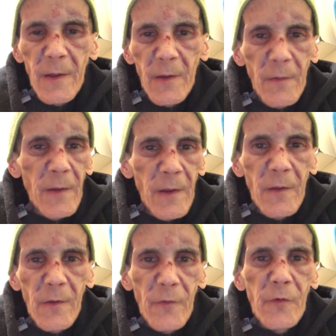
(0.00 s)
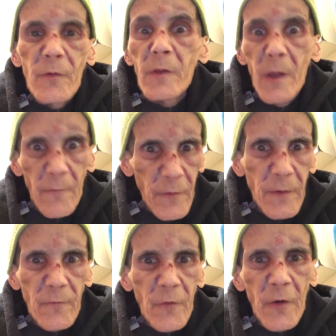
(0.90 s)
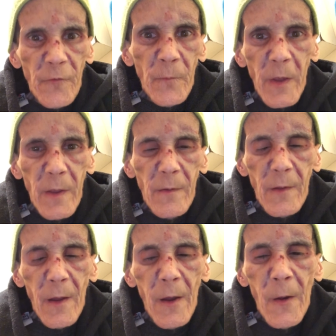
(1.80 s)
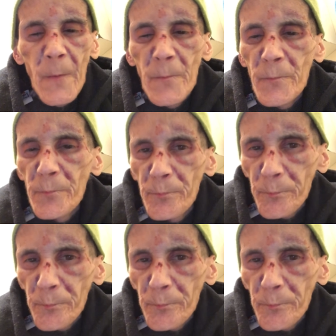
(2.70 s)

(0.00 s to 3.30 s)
It, it, you'll love it, trust me. Um,